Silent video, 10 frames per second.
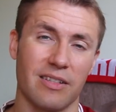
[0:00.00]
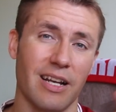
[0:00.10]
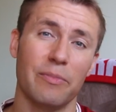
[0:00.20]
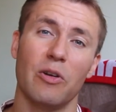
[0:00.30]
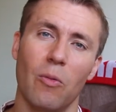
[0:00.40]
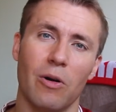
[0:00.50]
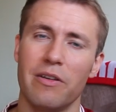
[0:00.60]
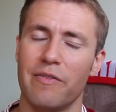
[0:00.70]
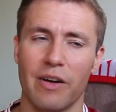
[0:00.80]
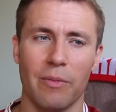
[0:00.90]
So let me know, what
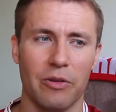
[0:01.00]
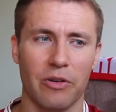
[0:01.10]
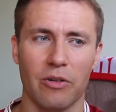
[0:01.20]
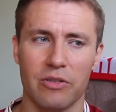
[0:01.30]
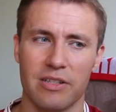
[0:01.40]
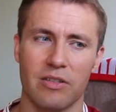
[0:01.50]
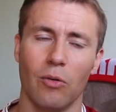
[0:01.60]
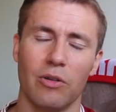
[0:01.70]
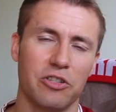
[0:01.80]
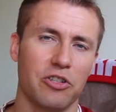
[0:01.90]
do you think about this
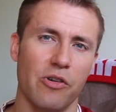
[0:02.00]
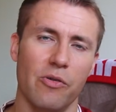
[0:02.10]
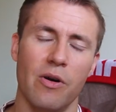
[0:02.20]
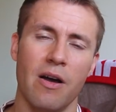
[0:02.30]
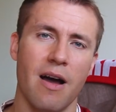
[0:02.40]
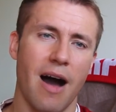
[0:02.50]
whole issue?